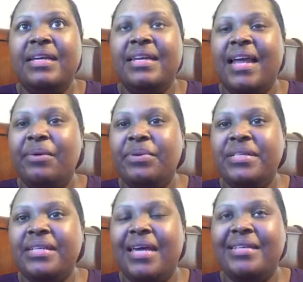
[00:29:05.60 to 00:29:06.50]
Not when
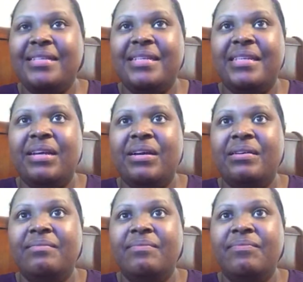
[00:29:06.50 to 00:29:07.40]
it's got to sit there.
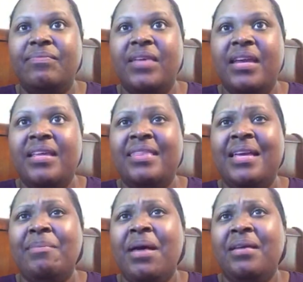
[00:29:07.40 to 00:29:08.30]
And then
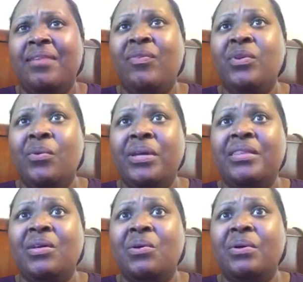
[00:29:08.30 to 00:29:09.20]
think about if you don't
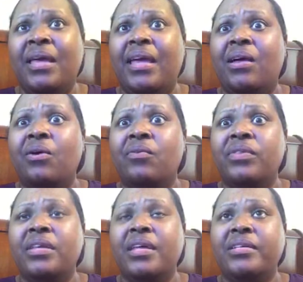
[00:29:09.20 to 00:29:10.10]
eat the whole cake over
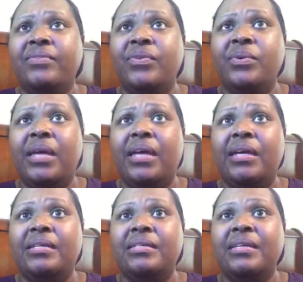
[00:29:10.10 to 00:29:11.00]
the next few
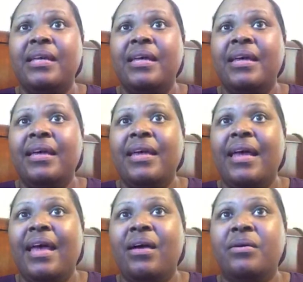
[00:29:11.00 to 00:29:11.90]
days,
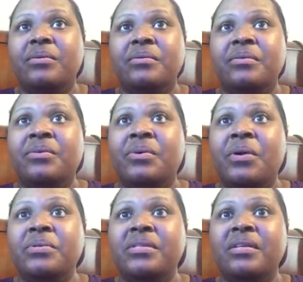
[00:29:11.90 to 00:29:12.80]
how
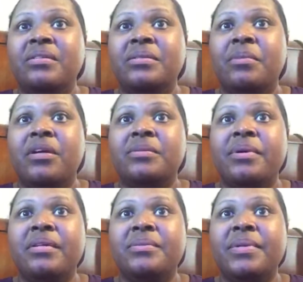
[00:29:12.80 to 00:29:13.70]
gross those
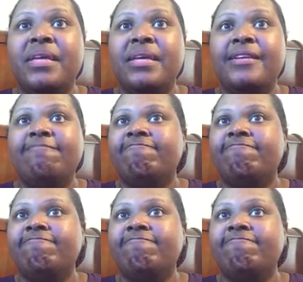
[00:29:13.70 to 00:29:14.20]
marshmallows would get.